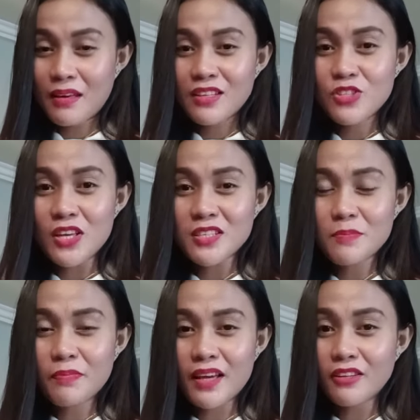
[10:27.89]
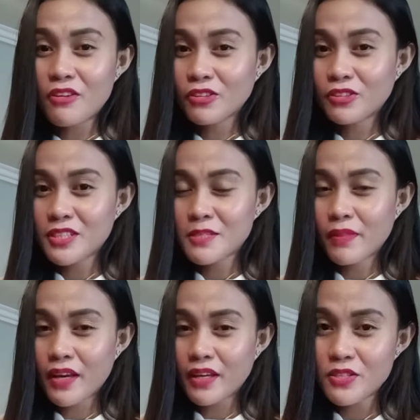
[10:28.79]
The doctor
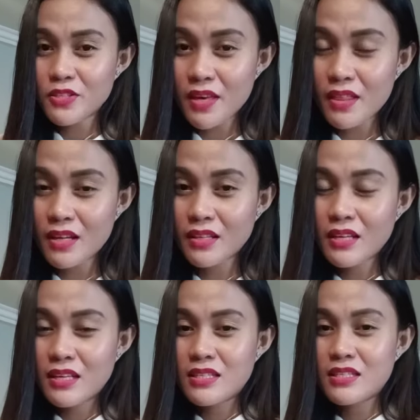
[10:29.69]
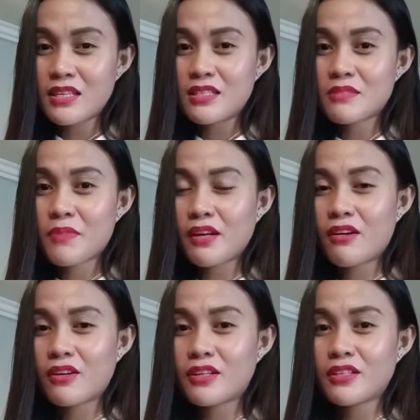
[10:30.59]
explained to me that since my
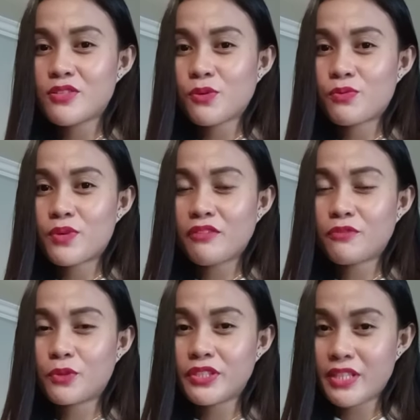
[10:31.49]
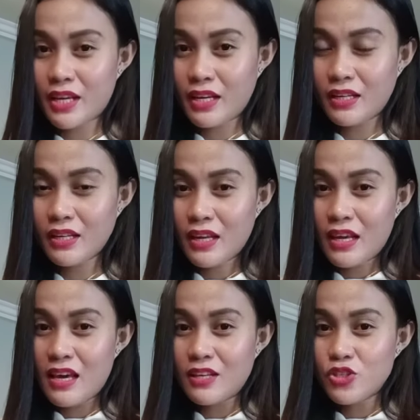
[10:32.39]
daughter is already 14
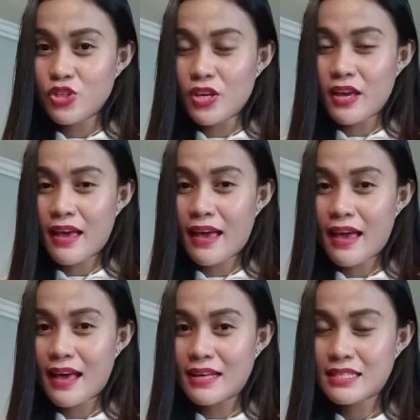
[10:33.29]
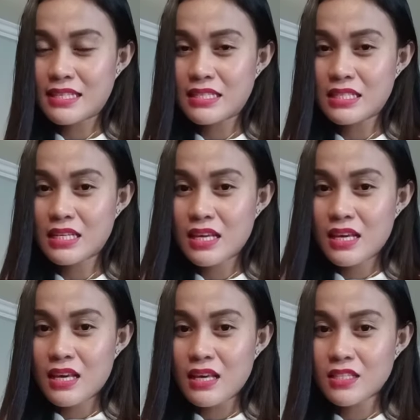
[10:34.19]
and she hasn't
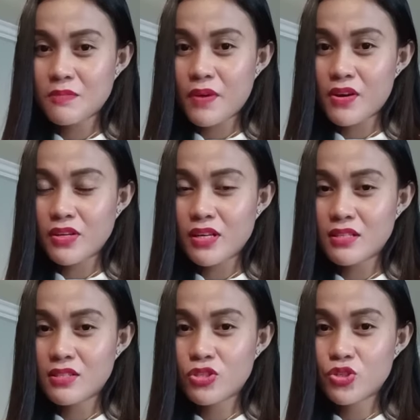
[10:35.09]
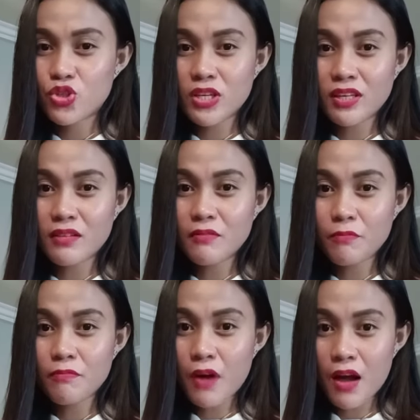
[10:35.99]
experienced chicken
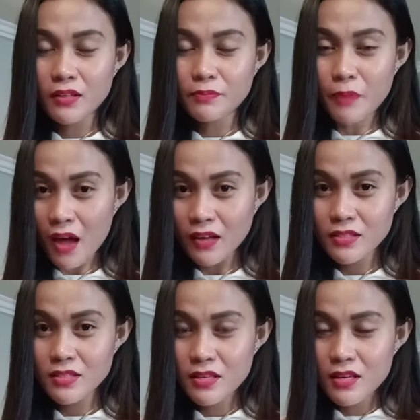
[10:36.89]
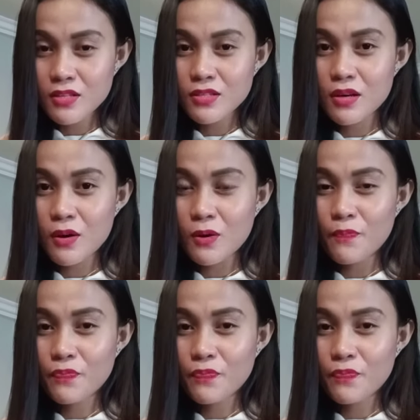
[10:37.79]
pox, so